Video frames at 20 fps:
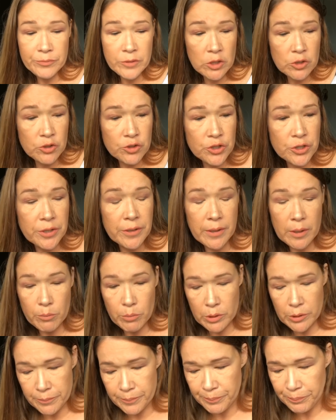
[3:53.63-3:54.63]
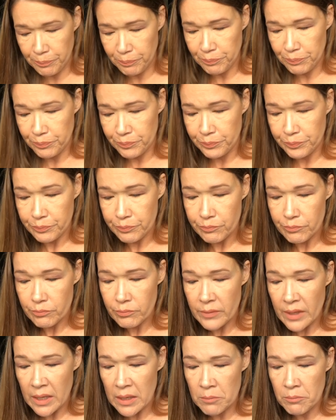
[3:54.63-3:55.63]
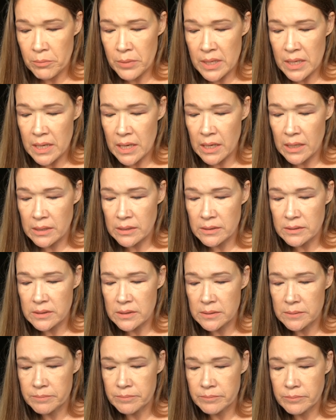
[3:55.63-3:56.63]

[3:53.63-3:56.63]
I'll show you that part because